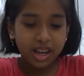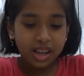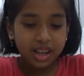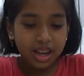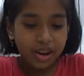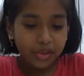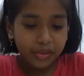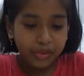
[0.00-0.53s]

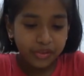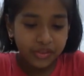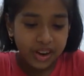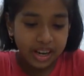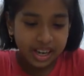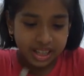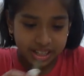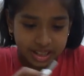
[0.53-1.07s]
now
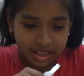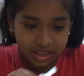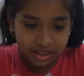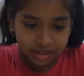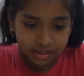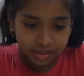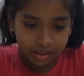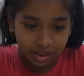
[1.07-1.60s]
first
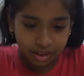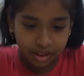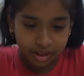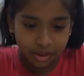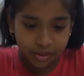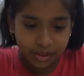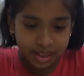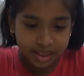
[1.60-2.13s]

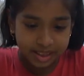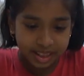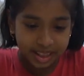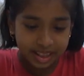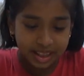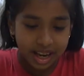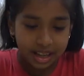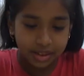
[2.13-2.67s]
you will
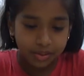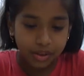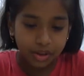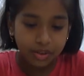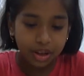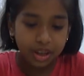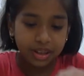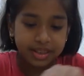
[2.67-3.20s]
see that if
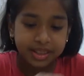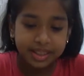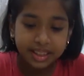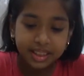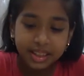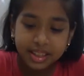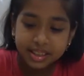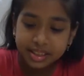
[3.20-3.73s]
you will
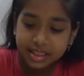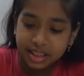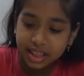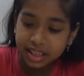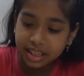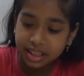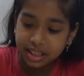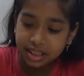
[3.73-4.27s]
see the
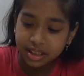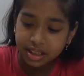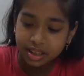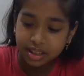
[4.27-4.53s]
seed,